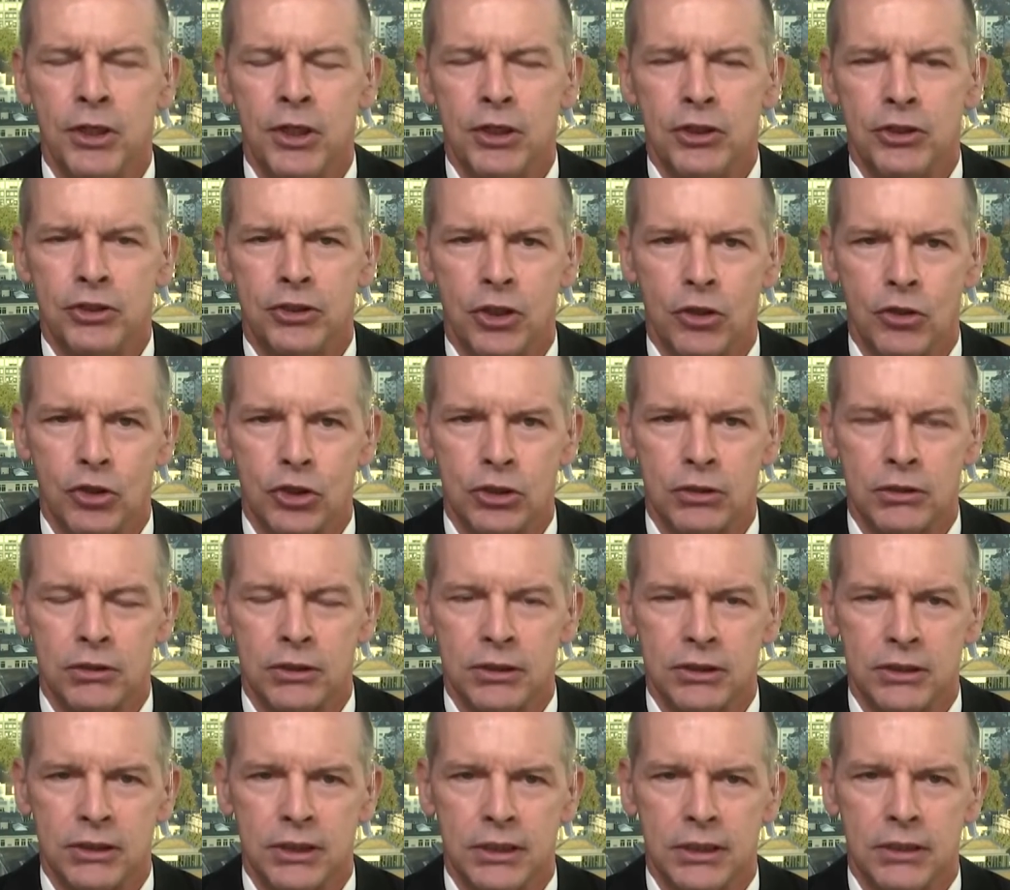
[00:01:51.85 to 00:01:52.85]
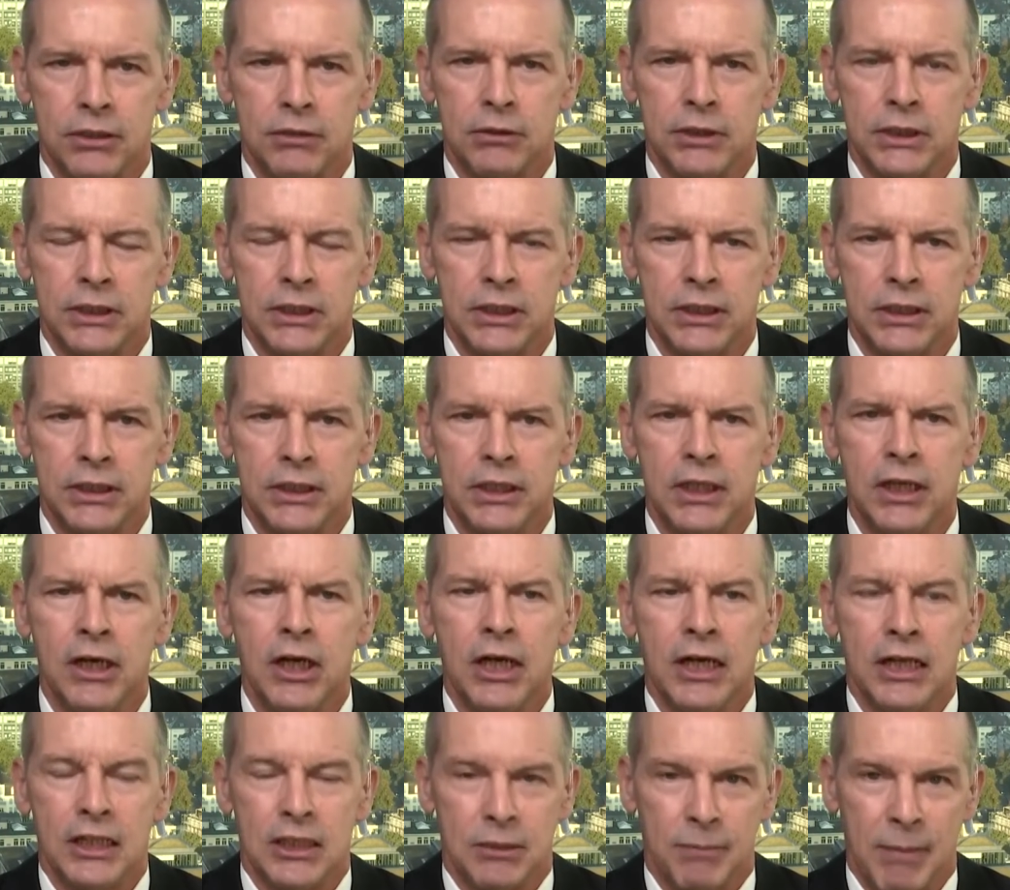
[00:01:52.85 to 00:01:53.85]
social security,
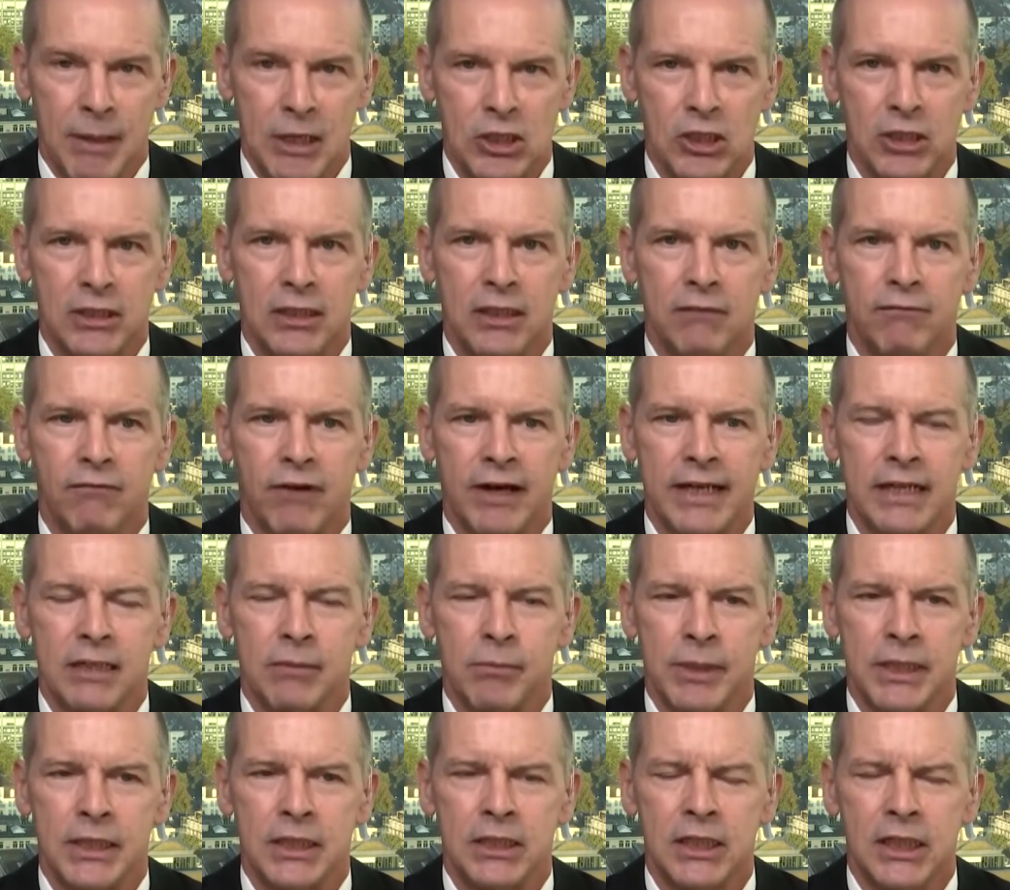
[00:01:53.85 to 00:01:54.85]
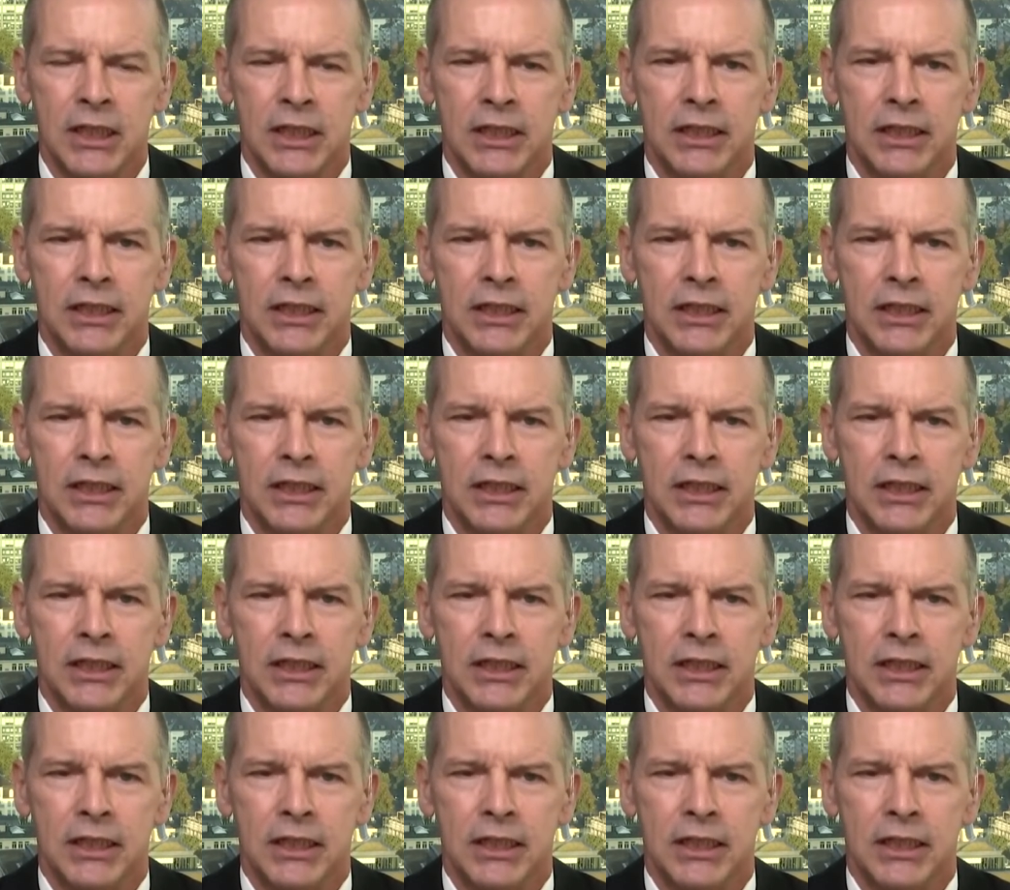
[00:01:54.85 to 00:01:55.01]
especially environment,